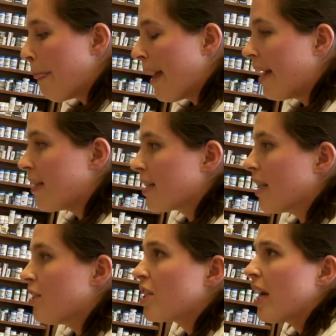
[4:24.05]
and
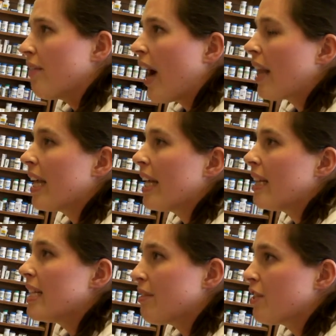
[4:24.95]
just kind of highlighted the
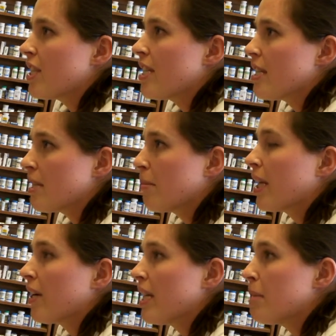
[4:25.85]
differences and
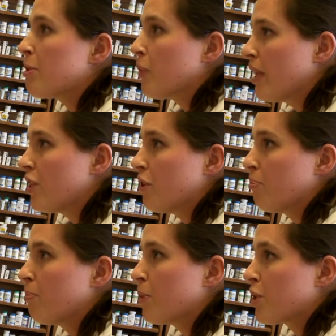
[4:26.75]
similarities between the two
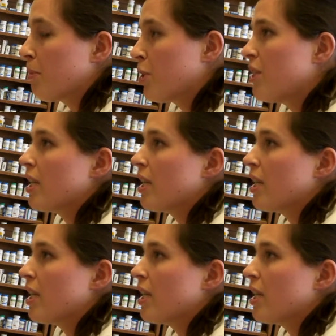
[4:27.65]
prescriptions,